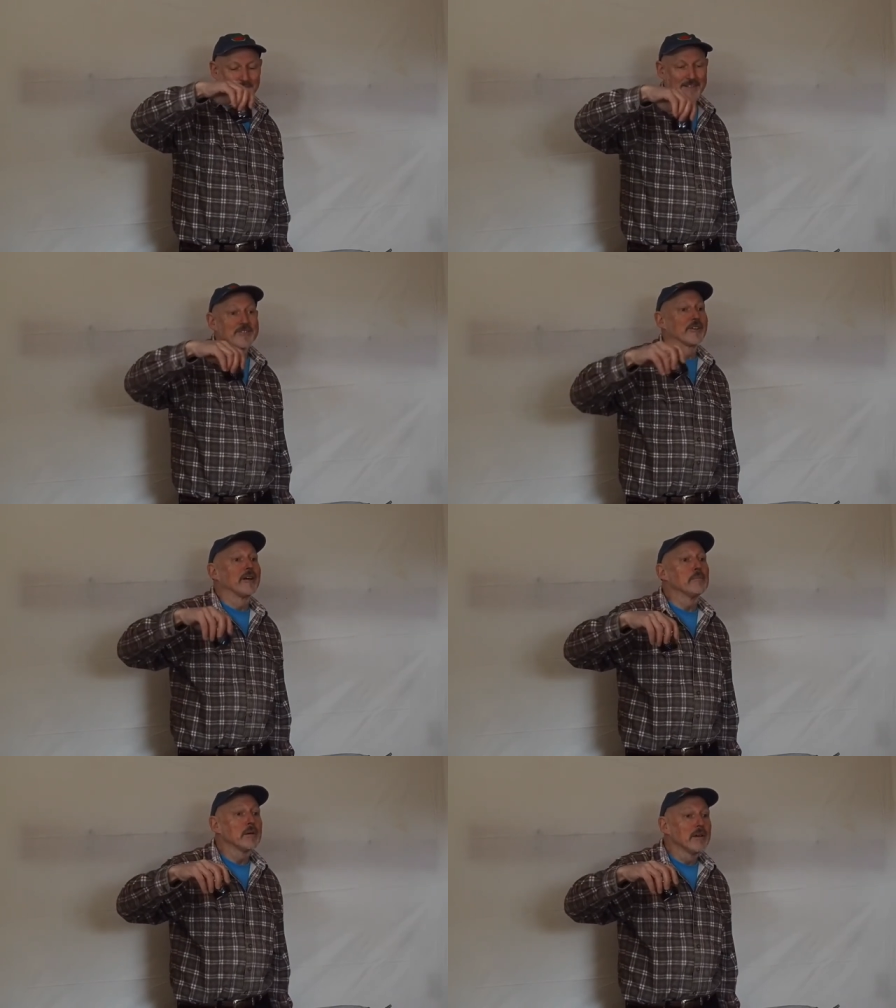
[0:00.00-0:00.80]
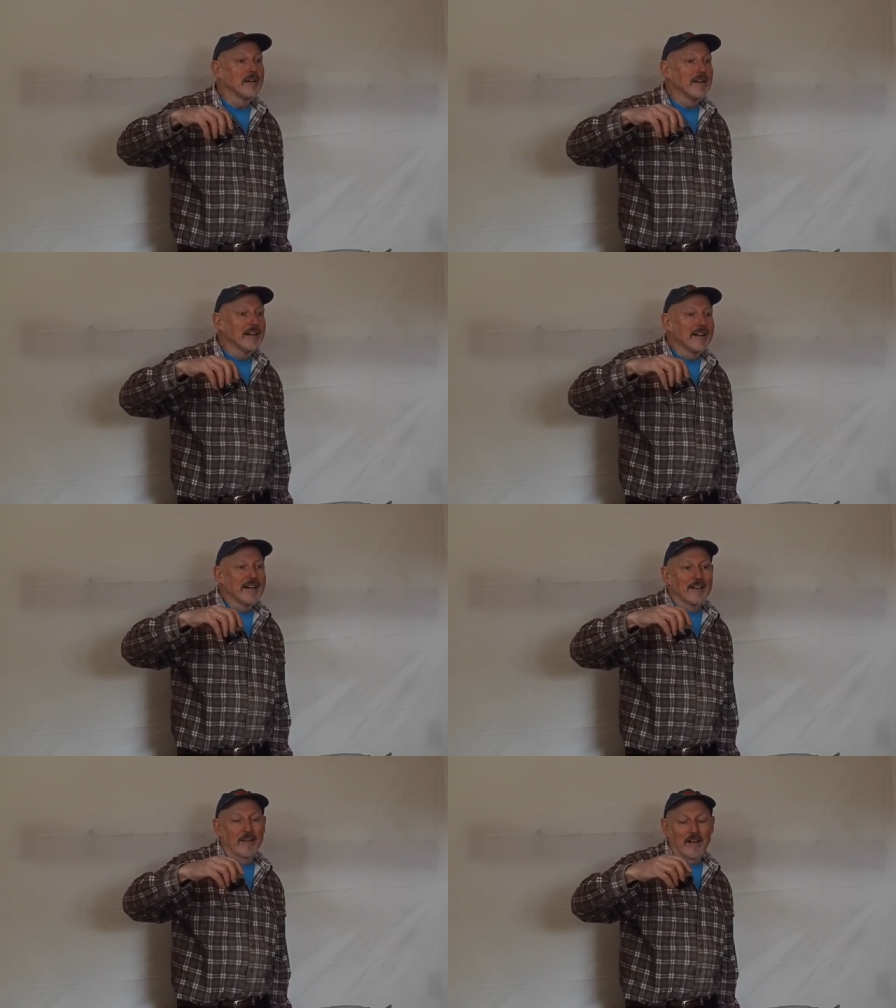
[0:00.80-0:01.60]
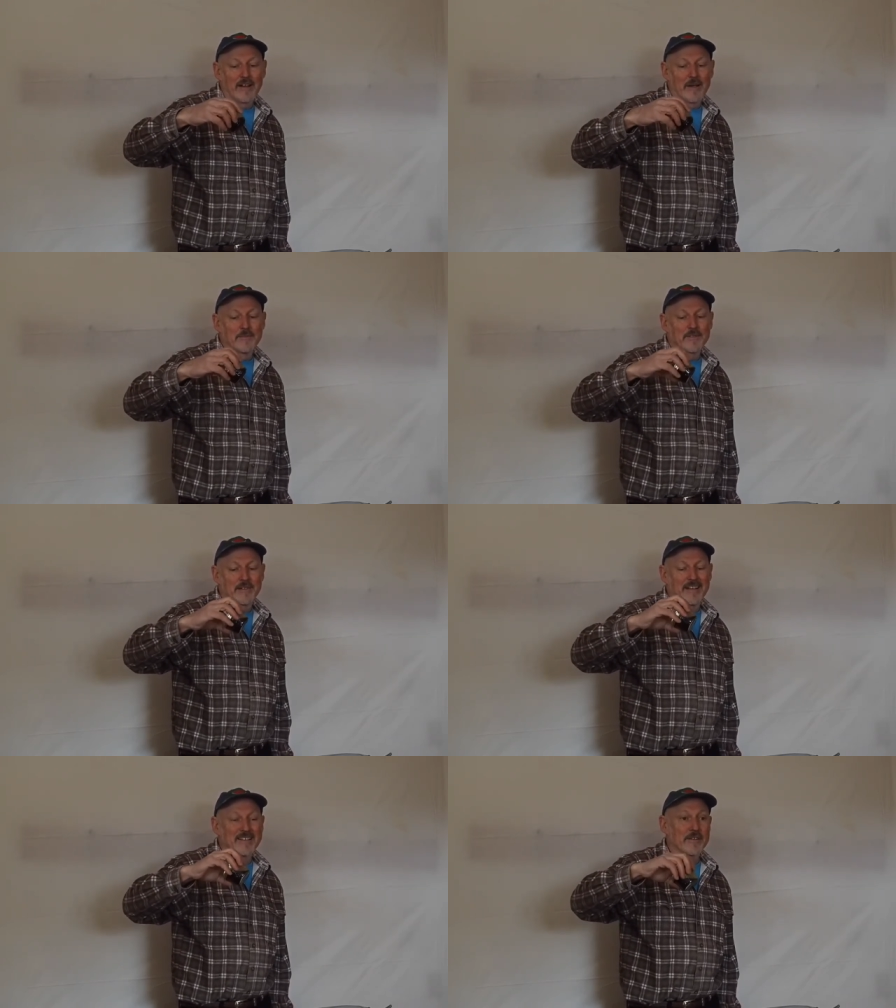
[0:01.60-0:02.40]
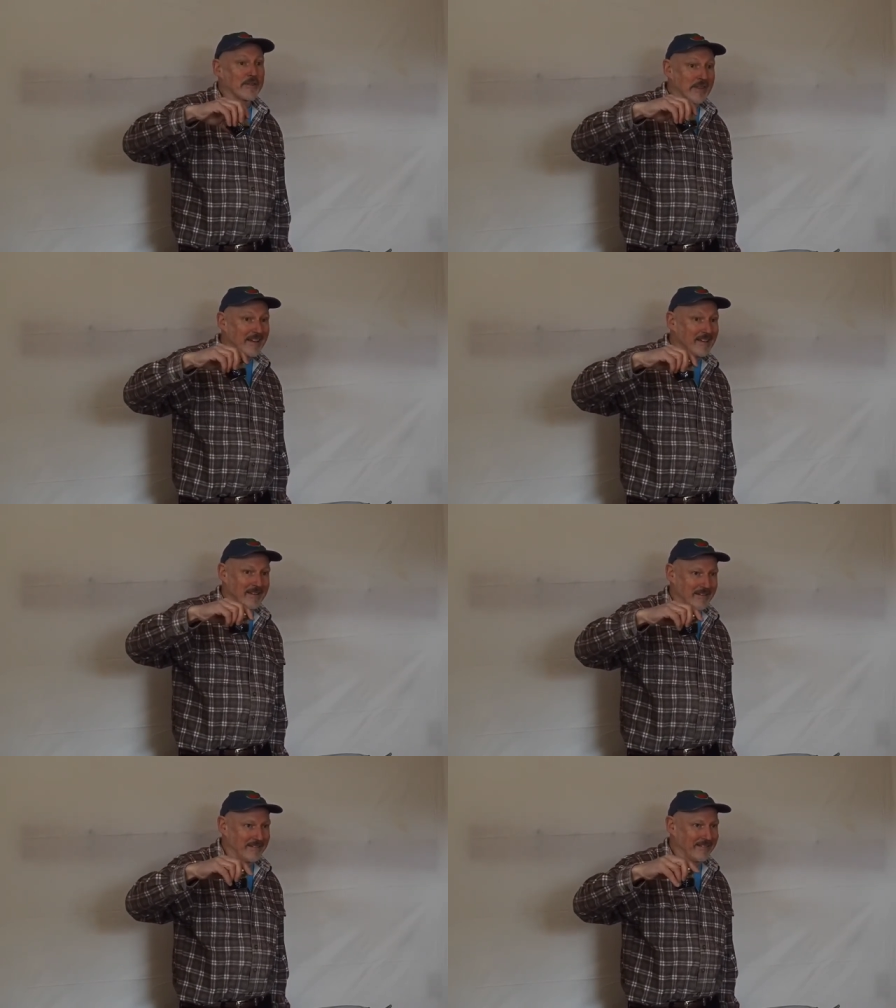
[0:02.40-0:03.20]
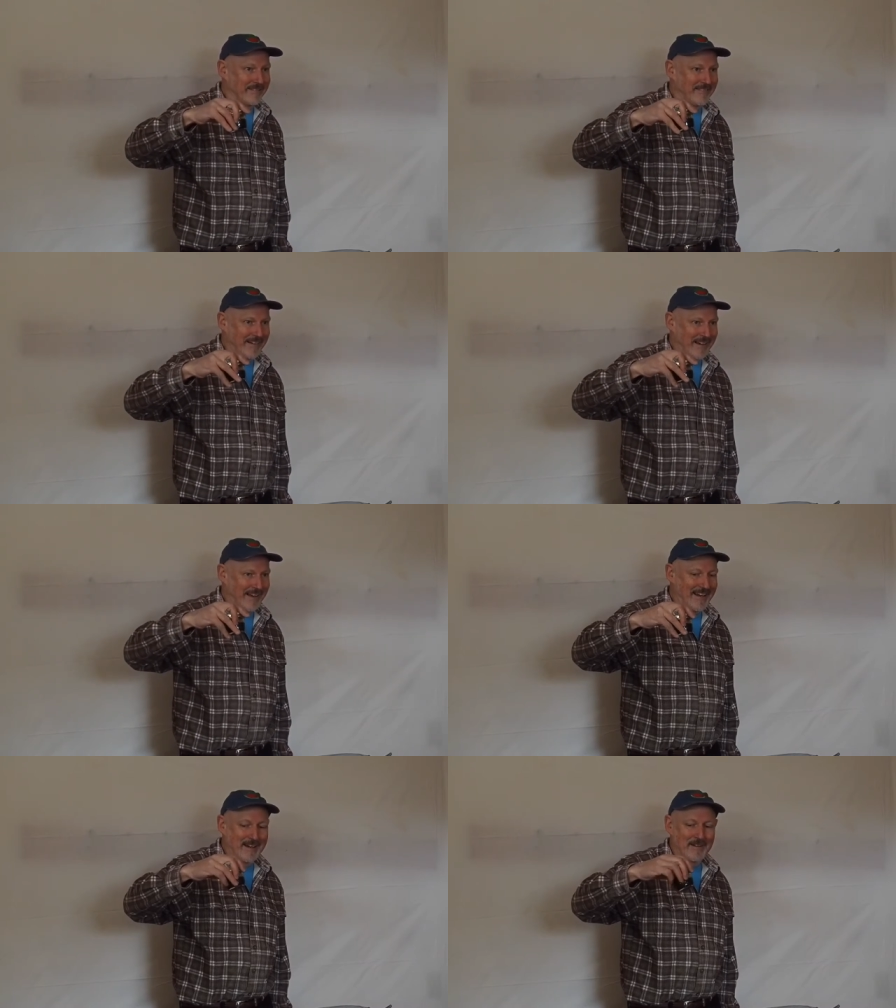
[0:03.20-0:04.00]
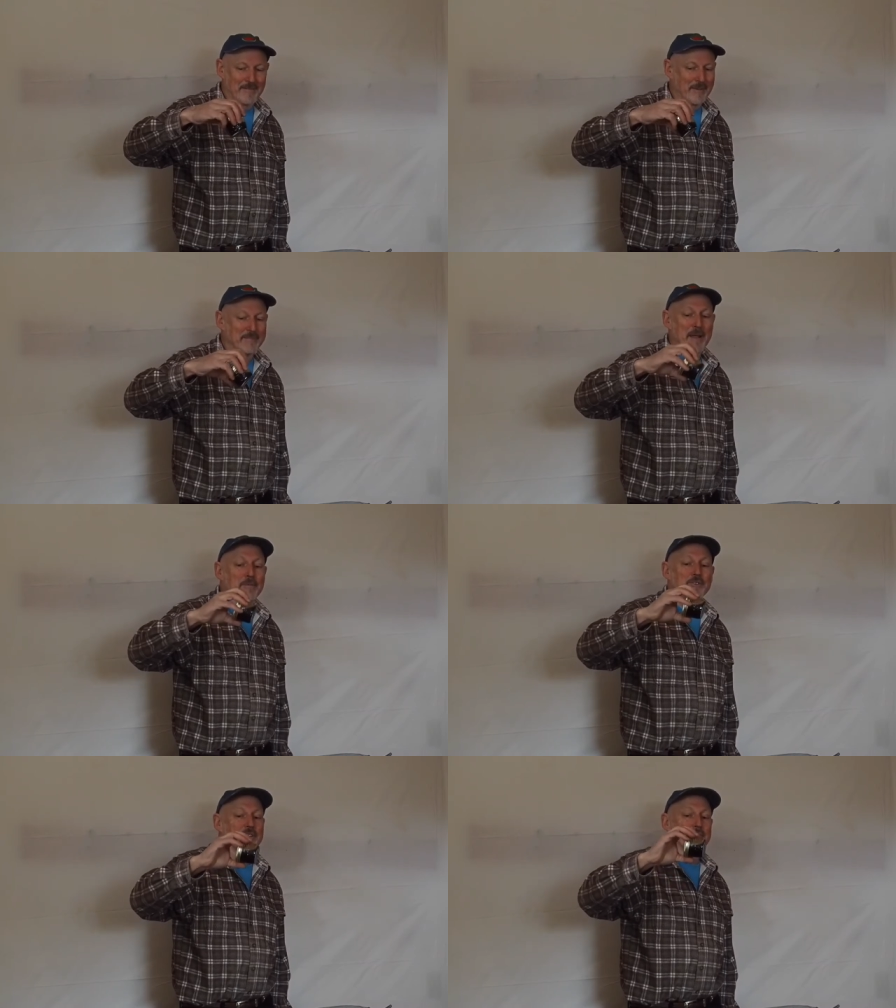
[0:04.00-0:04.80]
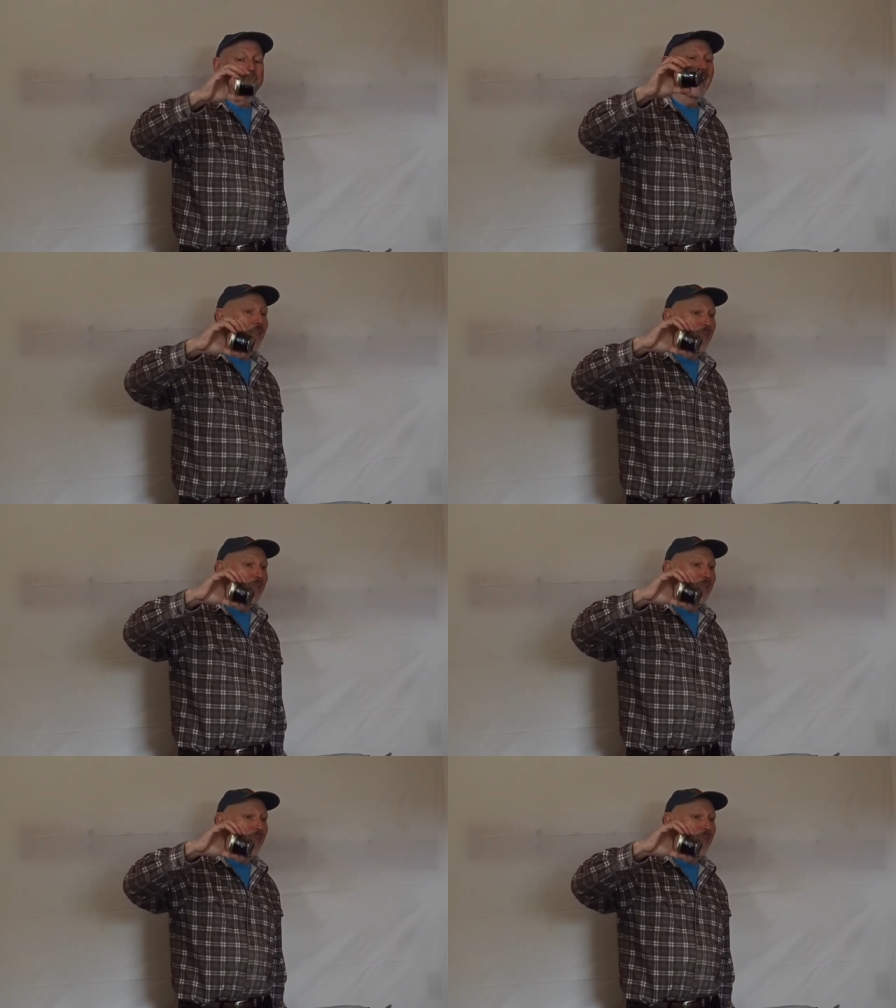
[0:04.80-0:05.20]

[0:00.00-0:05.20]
syrup, a lot of times it's thick and and but maple syrup's not